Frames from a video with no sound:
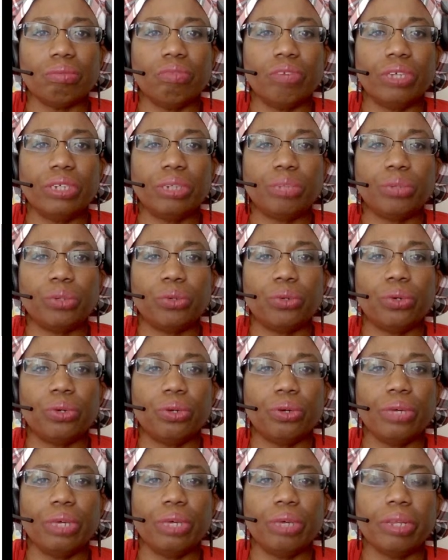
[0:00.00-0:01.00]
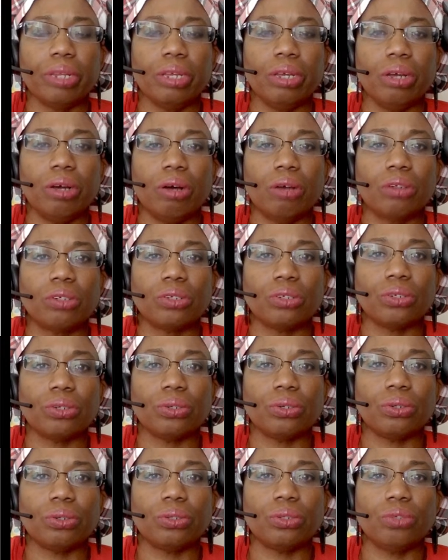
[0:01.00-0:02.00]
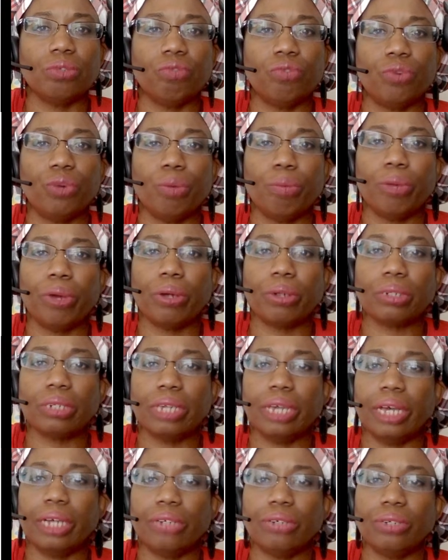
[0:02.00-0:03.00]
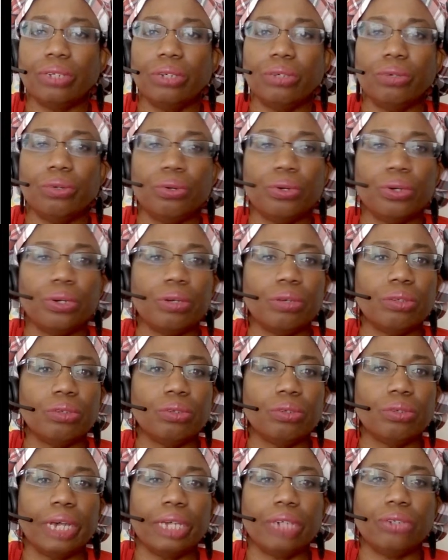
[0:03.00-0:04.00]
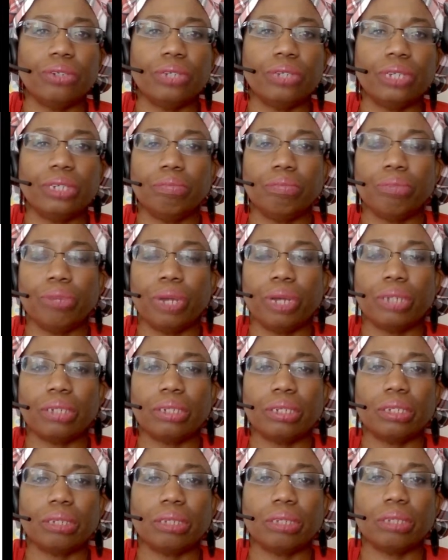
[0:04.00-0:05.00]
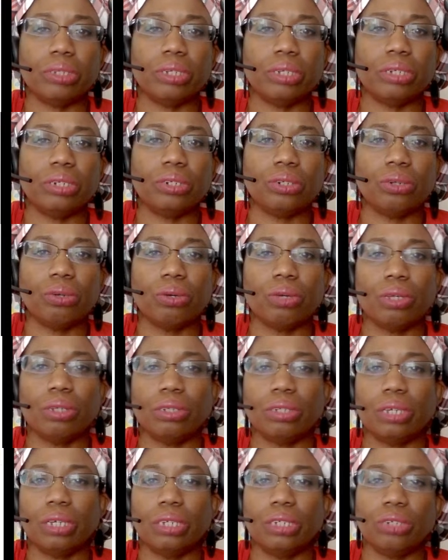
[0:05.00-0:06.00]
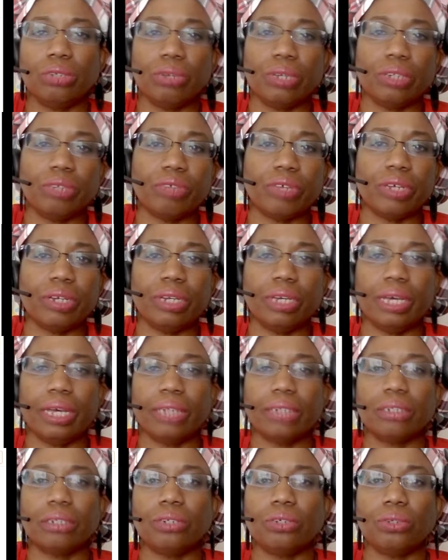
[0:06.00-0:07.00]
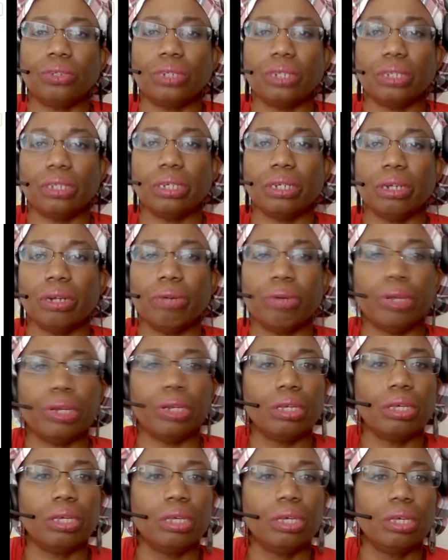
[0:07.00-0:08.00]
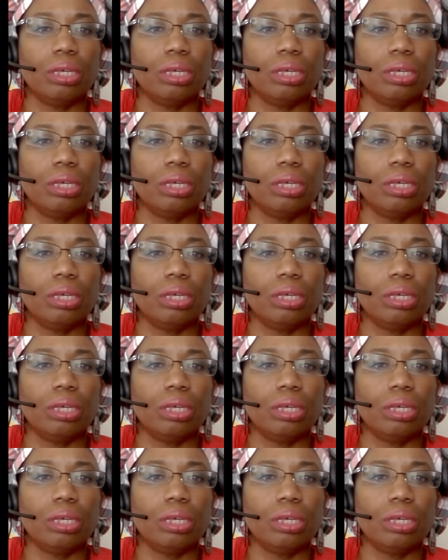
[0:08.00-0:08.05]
Vegetable oil chemically altered to form partially hydrogenated oil during the hydrogenation process. PHO contains trans fatty acids. You said that already.